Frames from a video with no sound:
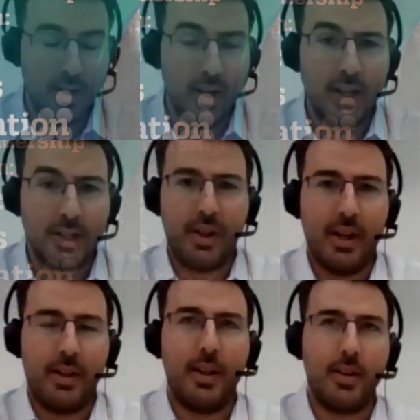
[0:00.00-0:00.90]
So yeah, I
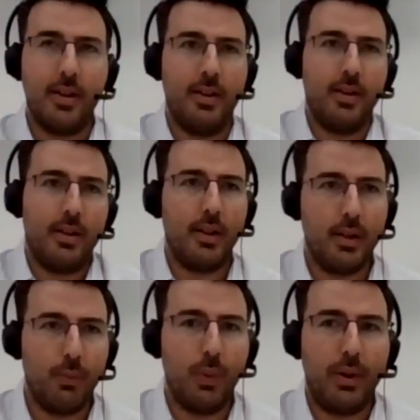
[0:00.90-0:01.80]
think well,
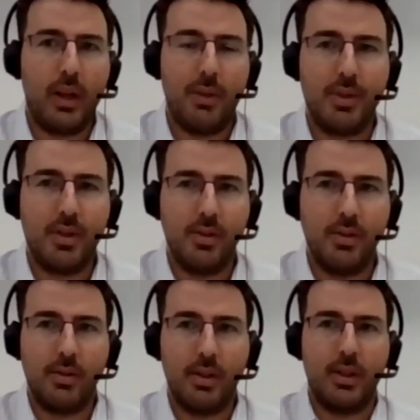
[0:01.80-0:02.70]
when it comes to,
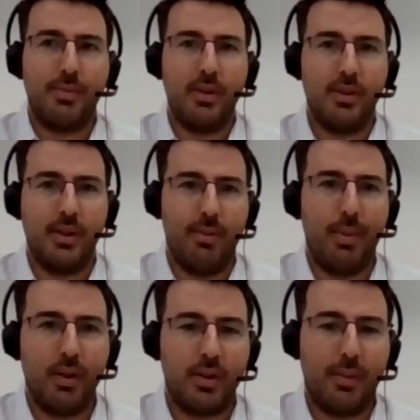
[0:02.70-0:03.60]
you know, as Merial said,
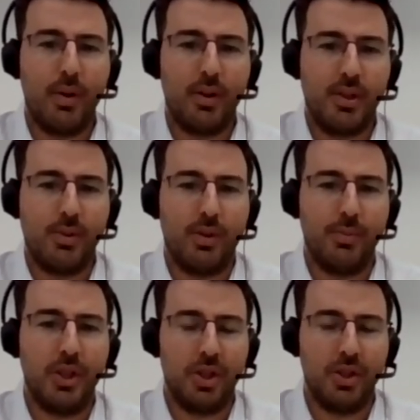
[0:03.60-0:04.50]
robotic process
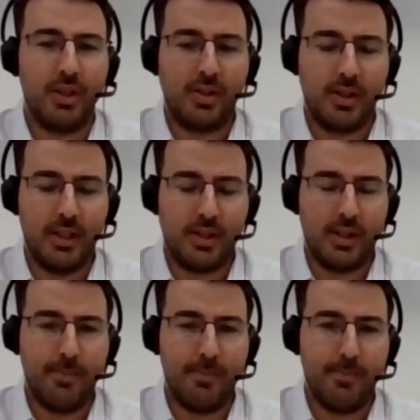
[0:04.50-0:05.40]
automation, it's
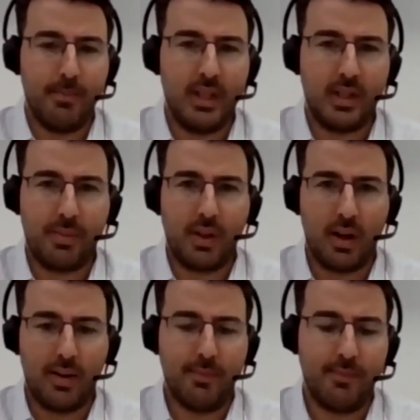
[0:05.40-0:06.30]
something that
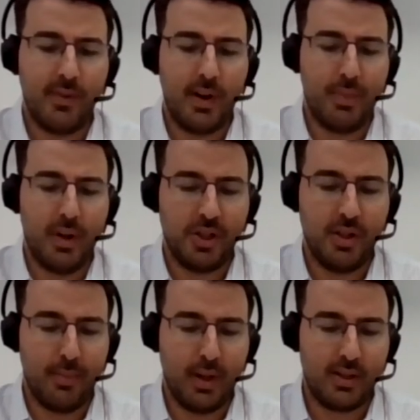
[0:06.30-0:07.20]
I'm very passionate
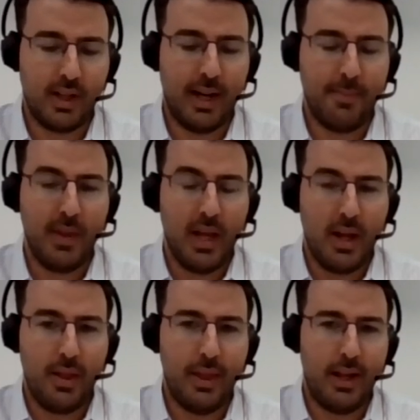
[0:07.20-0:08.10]
about. And
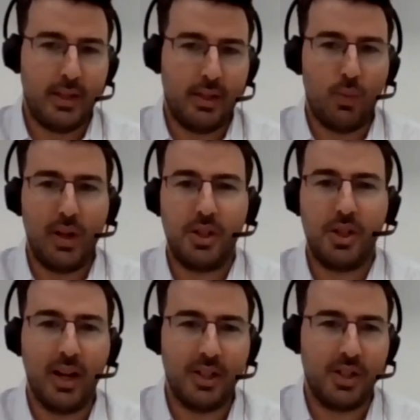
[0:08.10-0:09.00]
there's the one
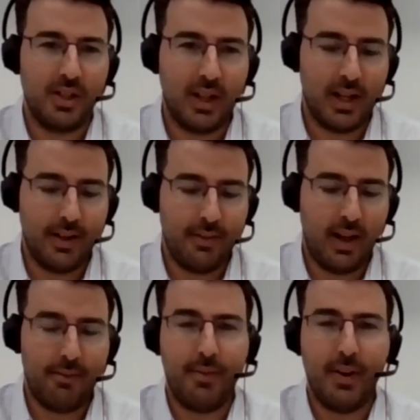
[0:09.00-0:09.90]
challenge I've
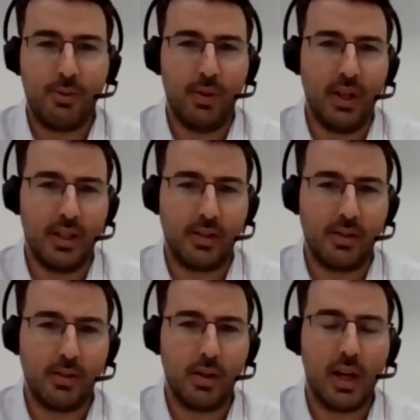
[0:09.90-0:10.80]
have faced with it is
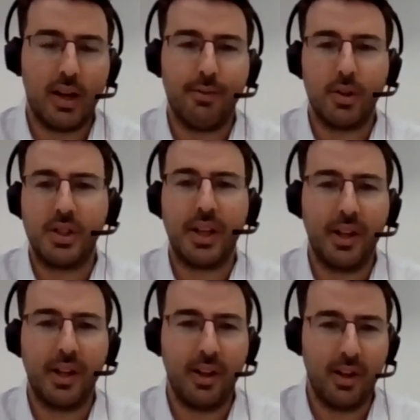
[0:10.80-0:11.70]
kind of
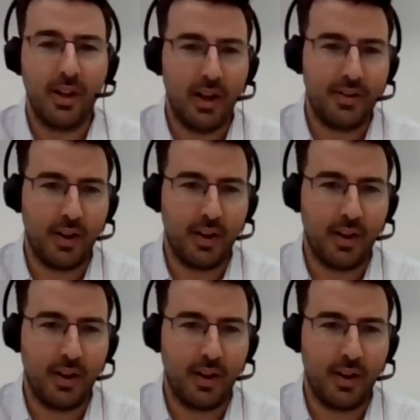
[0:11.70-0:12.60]
articulating
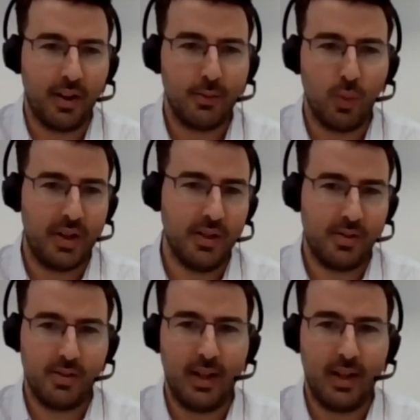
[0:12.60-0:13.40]
what it is and